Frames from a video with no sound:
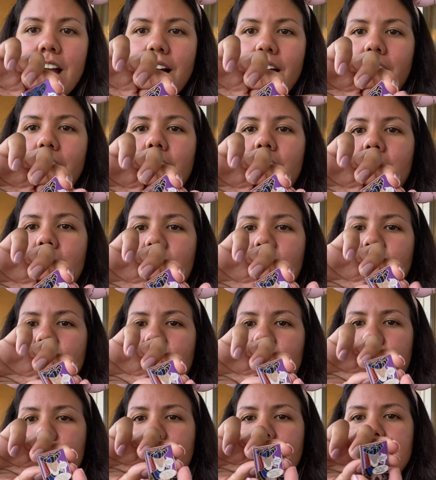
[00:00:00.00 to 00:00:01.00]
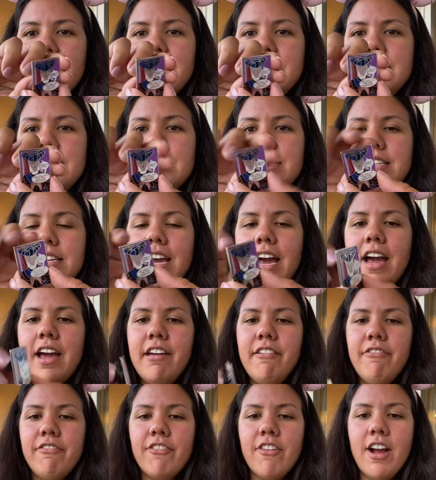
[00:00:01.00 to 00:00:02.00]
Oh, okay. This is the
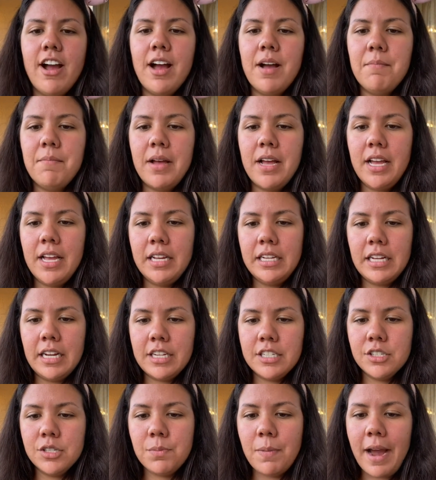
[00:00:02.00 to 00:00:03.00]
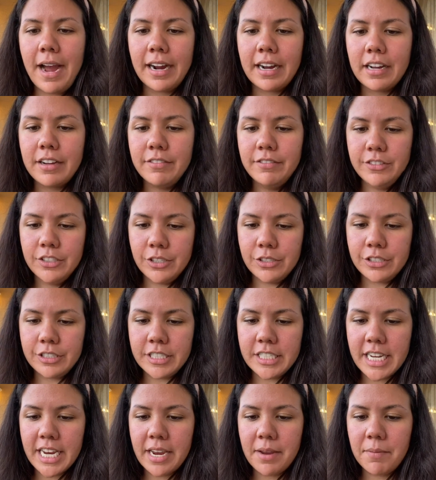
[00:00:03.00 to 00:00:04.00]
guy from Hunchback of Notre
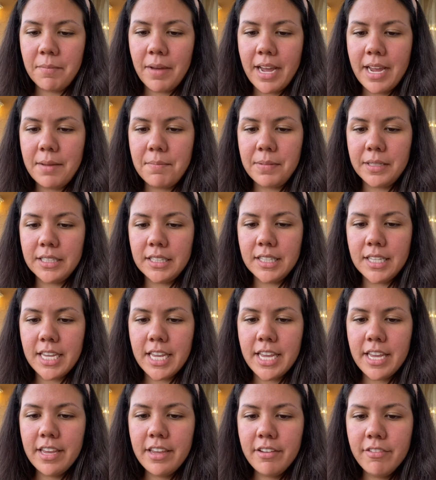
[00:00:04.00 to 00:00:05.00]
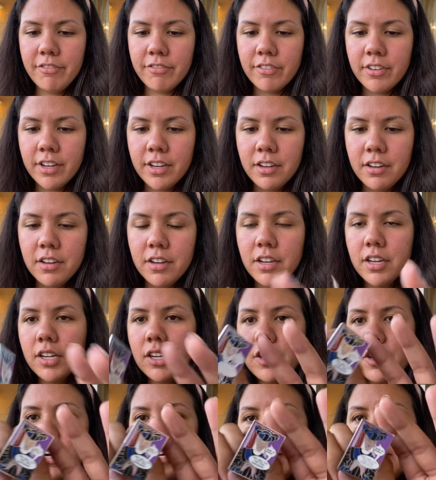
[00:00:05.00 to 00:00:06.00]
Dame, I believe.
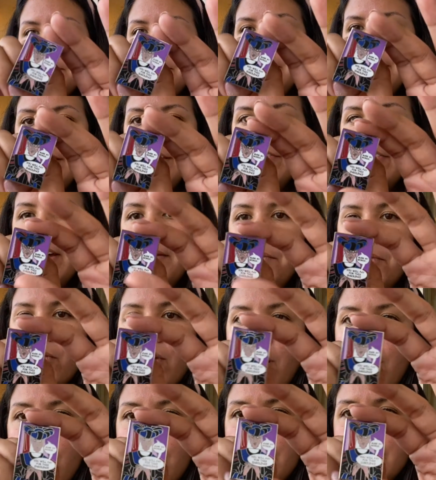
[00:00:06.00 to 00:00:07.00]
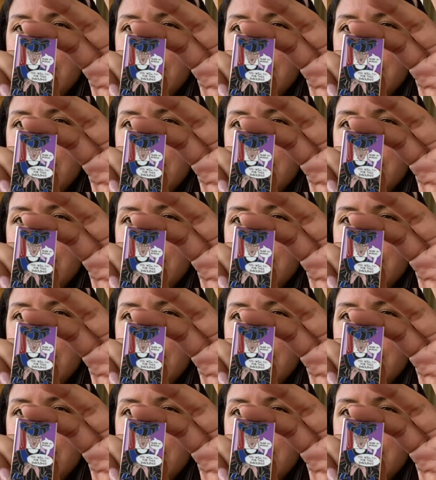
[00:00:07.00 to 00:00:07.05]
Correct me if I'm wrong.